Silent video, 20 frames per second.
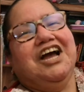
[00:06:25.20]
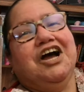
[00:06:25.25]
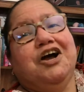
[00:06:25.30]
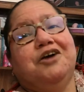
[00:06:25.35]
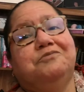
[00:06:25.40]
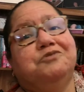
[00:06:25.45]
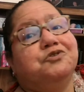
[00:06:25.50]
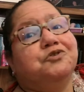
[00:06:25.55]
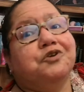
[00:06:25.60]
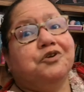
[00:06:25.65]

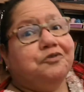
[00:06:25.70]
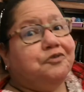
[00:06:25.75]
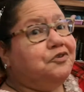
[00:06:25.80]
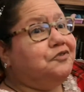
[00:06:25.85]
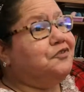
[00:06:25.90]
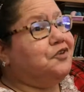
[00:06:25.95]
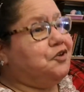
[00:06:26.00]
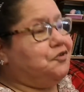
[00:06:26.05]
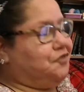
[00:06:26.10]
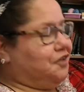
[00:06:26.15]
I'm doing a
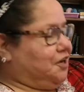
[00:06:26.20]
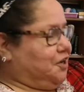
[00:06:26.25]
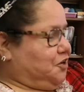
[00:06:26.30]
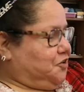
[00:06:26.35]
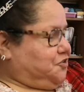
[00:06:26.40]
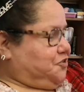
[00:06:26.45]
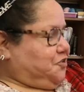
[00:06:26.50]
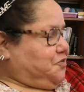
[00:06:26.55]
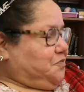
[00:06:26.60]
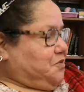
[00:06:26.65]
review video,
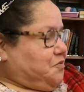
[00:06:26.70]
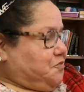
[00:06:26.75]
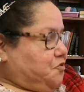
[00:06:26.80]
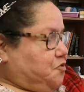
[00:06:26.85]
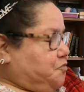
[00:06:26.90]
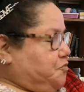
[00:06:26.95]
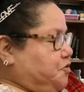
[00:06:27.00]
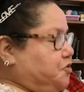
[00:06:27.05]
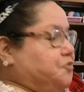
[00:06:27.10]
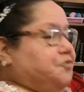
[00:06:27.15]
so maybe we'll
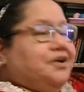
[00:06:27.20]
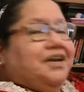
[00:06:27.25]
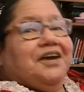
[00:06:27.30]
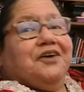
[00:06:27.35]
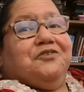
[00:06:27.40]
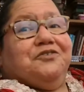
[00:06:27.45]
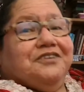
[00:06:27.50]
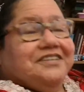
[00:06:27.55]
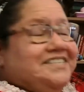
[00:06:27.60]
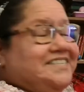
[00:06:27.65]
pull one out
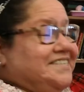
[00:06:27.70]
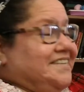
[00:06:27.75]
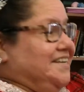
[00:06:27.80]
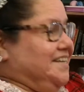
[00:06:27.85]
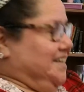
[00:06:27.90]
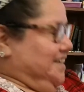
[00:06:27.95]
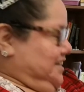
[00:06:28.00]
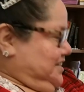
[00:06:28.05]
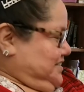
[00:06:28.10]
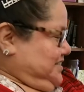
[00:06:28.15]
and see.
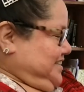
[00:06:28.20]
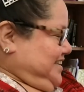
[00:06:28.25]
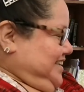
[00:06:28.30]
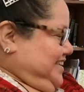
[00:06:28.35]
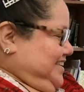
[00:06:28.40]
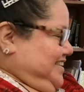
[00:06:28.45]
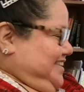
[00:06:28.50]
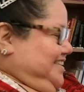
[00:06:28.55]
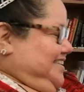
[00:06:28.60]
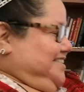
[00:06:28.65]

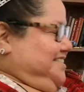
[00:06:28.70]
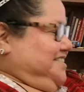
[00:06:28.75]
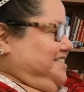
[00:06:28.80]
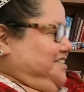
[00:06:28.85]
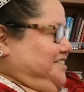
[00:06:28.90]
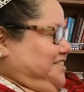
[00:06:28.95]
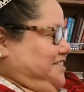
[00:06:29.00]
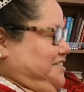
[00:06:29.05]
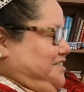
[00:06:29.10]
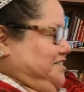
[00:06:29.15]
So
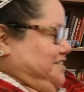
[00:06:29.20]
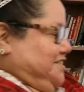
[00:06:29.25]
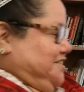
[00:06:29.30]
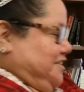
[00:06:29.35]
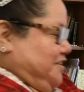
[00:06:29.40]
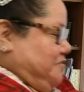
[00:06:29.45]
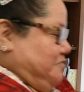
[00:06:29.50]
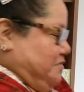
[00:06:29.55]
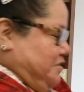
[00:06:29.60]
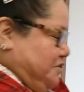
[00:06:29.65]
just
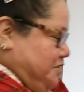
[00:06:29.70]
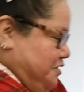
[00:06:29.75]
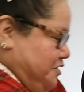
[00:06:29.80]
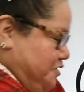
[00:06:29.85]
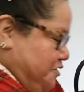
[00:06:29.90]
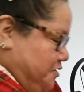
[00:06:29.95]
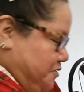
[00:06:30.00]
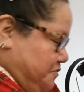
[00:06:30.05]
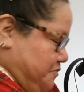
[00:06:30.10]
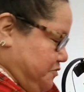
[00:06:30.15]
let me
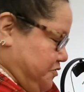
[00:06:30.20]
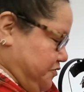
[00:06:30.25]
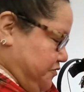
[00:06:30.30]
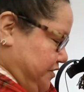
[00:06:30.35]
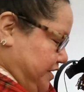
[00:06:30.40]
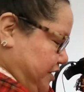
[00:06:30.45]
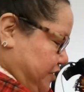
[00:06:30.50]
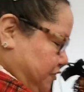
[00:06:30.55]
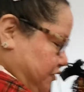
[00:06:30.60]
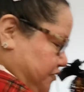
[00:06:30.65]
move
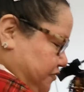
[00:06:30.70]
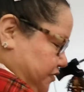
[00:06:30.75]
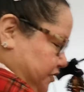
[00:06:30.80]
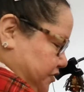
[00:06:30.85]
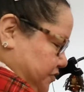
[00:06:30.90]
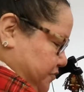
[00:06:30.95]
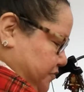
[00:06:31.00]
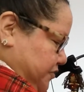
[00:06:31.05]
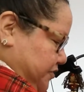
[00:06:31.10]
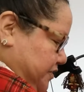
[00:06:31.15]
that over,
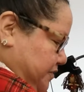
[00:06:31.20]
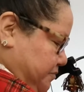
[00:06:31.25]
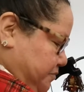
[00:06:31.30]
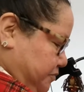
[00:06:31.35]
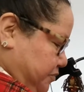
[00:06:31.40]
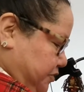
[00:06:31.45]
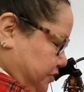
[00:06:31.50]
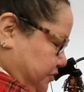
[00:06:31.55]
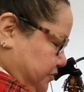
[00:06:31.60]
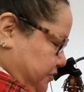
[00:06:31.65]
and
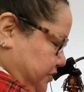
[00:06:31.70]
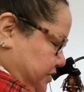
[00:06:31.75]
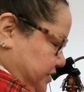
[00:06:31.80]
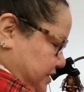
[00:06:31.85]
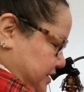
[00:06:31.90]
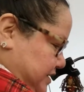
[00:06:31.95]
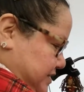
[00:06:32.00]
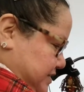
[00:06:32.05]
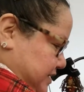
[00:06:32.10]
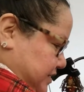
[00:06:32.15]
we'll pull one of
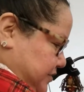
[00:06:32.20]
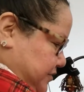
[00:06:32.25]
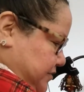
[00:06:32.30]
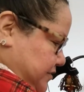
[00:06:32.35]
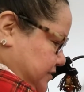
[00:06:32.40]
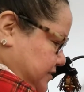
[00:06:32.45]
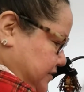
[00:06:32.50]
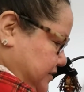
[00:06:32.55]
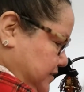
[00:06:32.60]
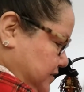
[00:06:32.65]
these out.
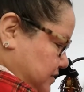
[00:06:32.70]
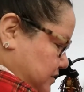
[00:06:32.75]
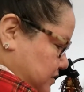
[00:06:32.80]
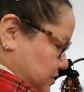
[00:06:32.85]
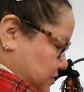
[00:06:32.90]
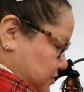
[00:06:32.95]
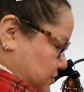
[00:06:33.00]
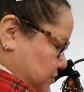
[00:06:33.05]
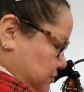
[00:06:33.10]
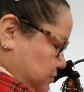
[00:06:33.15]

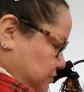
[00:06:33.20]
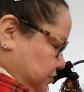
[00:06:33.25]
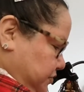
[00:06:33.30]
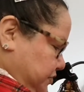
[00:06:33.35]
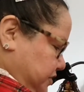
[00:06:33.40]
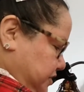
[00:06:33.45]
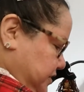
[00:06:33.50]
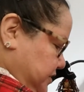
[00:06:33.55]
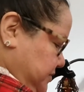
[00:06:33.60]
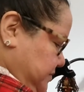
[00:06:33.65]
Oh
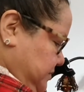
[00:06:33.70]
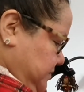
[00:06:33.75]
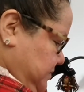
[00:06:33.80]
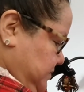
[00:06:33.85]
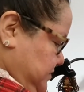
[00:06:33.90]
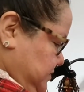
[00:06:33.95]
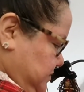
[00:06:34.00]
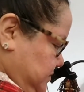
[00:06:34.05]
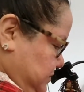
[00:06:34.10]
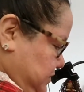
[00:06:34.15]
Lord.
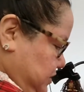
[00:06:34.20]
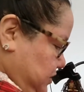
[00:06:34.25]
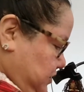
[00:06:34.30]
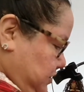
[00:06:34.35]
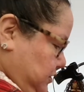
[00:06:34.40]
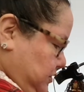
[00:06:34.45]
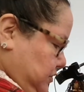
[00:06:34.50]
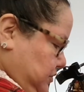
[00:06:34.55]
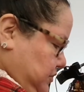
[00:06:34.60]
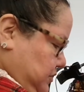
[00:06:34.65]

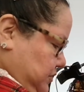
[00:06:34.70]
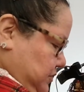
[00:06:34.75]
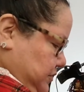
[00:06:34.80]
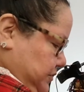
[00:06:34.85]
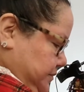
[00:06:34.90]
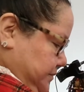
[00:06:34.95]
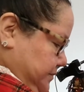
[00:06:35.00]
Uh-oh.